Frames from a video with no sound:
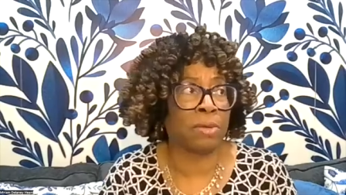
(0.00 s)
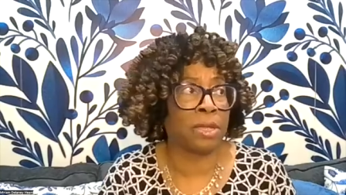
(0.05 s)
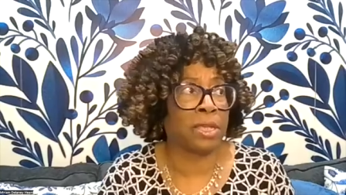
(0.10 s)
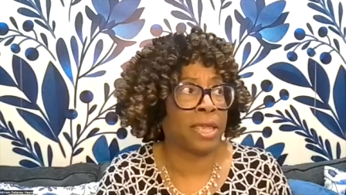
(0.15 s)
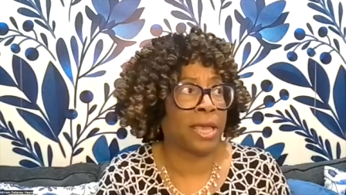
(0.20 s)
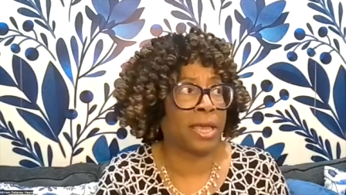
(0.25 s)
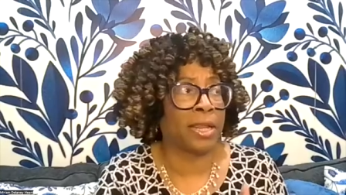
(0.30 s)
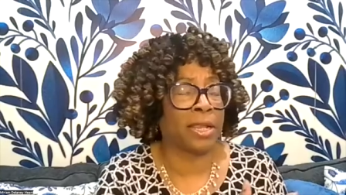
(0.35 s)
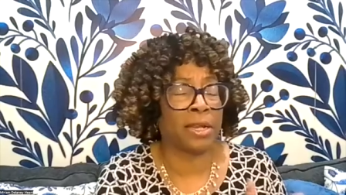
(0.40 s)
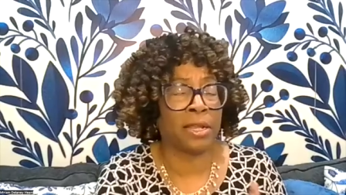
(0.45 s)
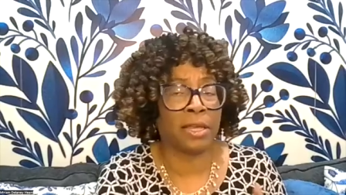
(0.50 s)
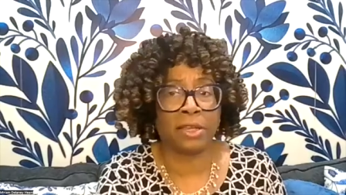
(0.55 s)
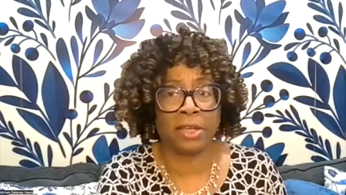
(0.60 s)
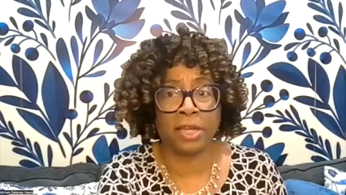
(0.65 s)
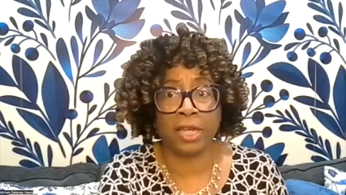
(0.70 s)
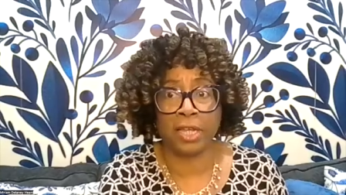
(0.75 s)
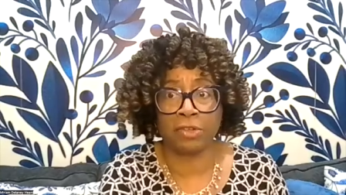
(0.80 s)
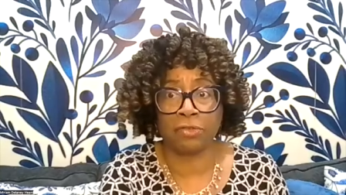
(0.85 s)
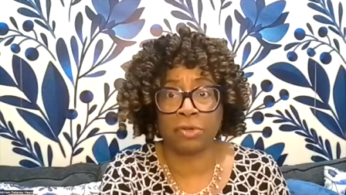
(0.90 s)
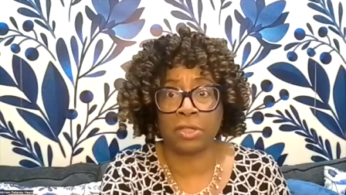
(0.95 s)
but yet in other
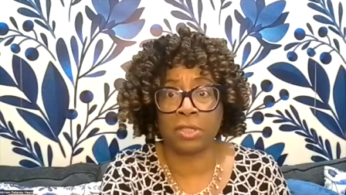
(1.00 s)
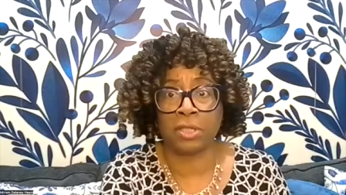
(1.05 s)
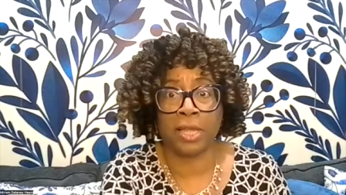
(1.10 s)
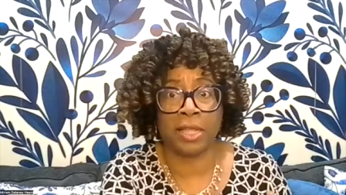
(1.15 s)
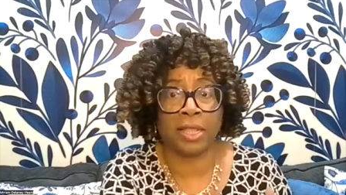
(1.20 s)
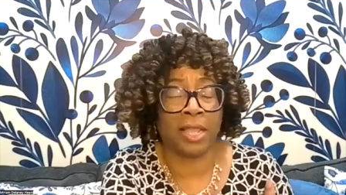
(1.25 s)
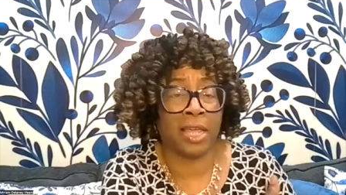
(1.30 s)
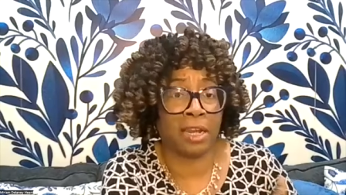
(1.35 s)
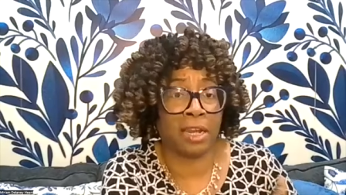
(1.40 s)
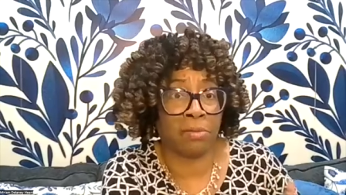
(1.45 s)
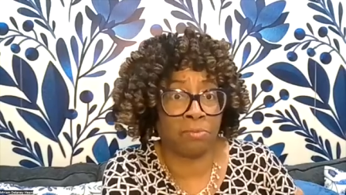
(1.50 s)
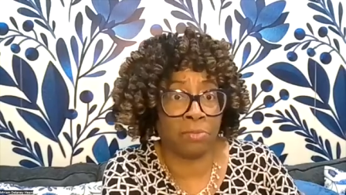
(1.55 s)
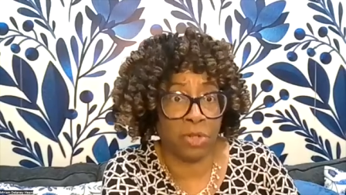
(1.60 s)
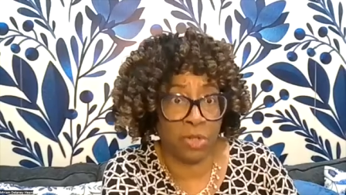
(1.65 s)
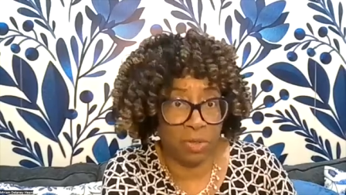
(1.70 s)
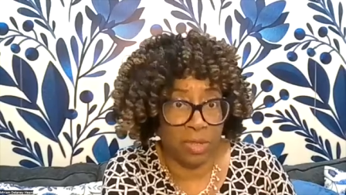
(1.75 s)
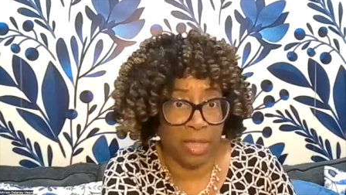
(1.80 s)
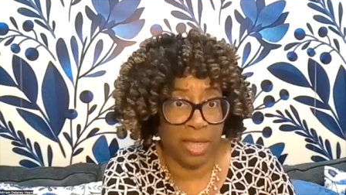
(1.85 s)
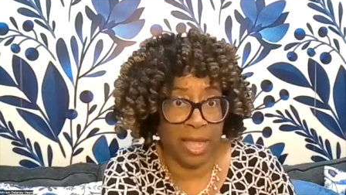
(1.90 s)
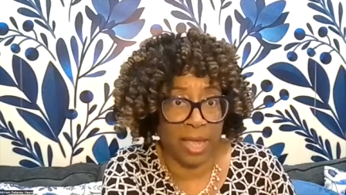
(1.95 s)
countries they let them
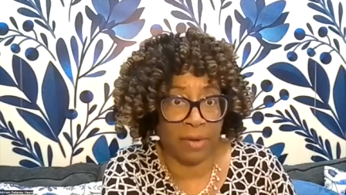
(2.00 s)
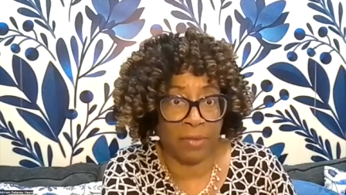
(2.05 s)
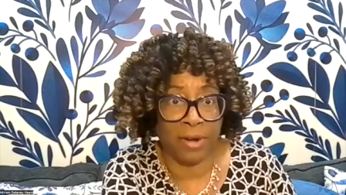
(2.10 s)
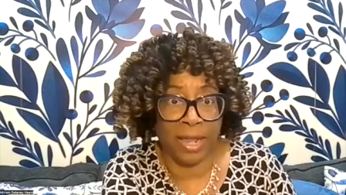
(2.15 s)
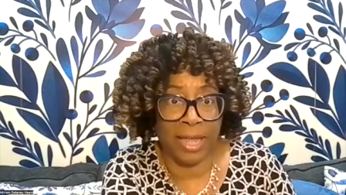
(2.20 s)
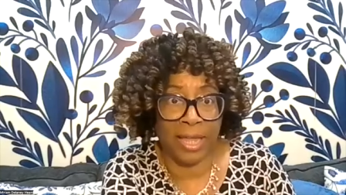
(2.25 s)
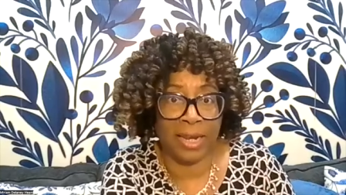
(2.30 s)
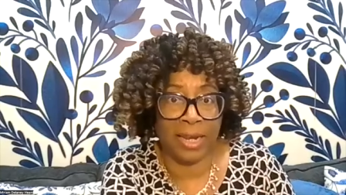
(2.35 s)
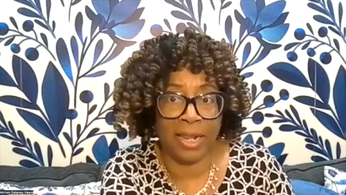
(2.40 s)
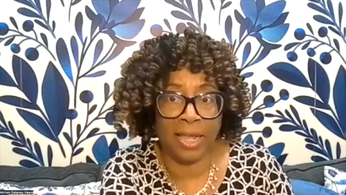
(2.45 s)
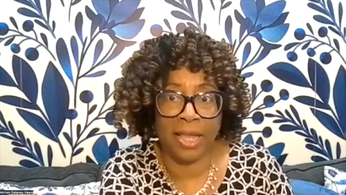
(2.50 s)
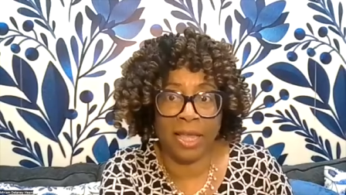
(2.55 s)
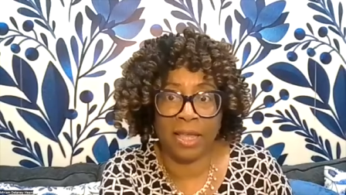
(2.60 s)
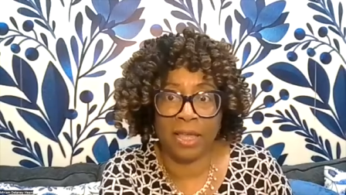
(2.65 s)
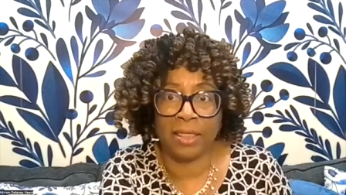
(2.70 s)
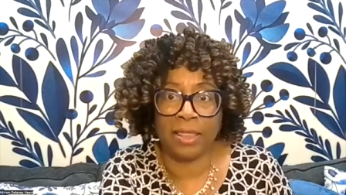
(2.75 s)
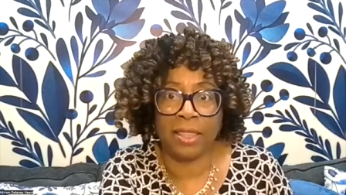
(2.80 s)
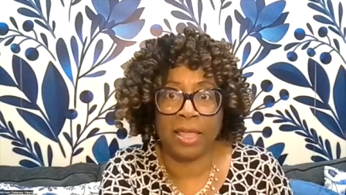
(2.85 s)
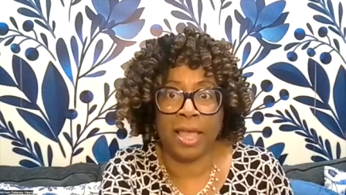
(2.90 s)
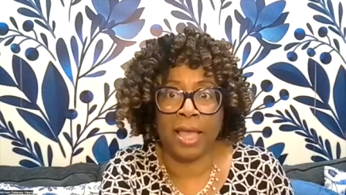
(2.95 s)
do that, right?
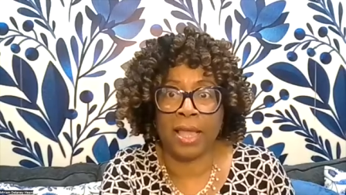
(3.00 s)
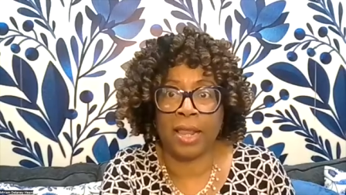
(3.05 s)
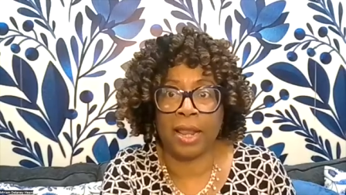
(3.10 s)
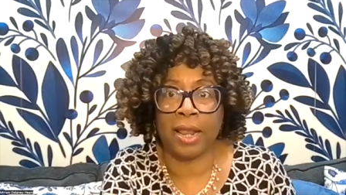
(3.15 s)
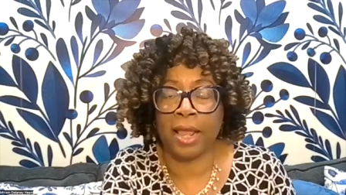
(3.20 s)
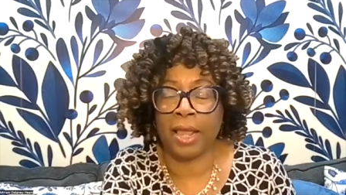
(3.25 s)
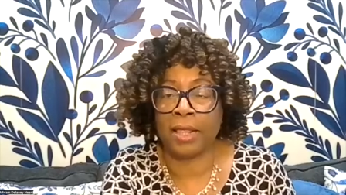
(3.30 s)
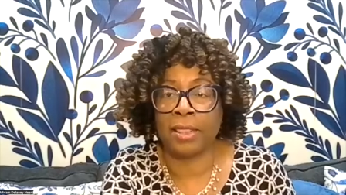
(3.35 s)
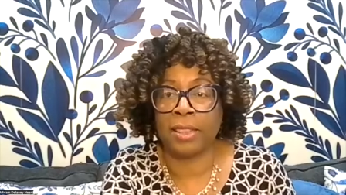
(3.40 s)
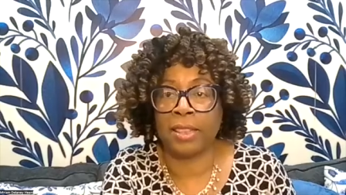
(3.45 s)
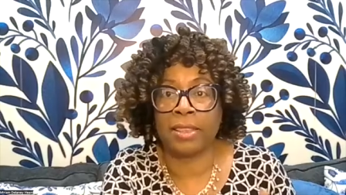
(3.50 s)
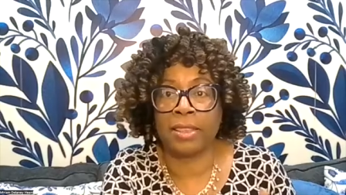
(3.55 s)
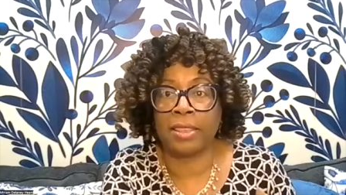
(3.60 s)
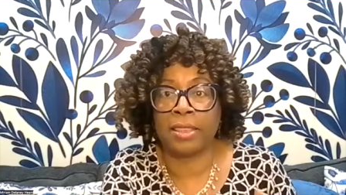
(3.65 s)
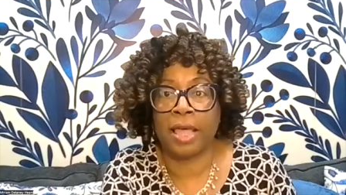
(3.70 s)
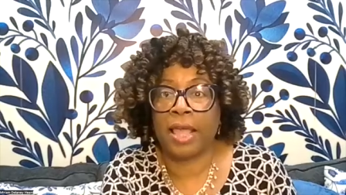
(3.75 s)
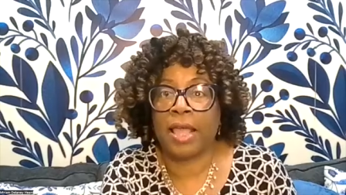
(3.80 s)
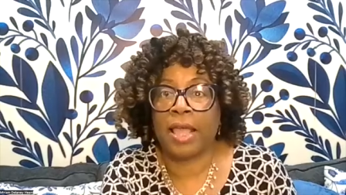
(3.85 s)
And, and,